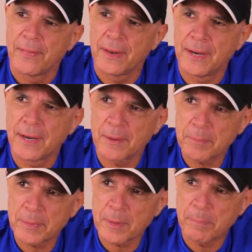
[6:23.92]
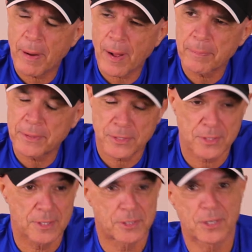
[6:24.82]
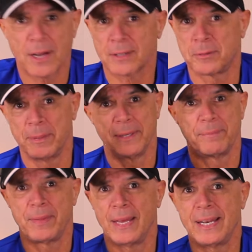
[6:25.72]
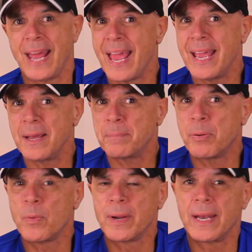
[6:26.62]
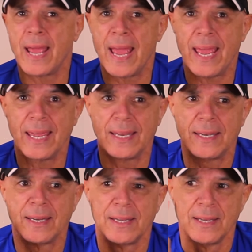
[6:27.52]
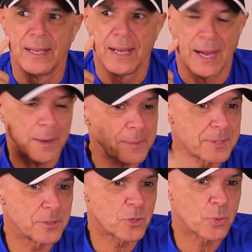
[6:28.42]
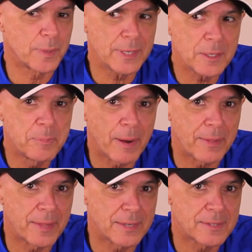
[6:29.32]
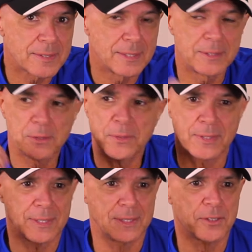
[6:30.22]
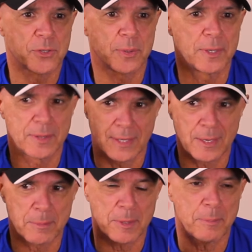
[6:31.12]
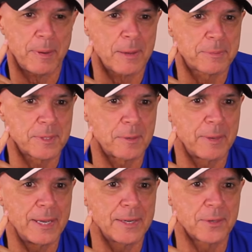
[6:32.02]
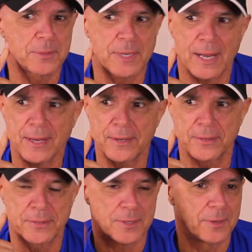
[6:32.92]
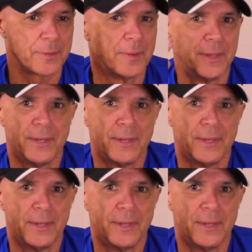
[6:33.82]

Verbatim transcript: the number that popped shocked me an 8.8. I was intrigued by this, and usually intrigued, the number that pops into my head goes higher. So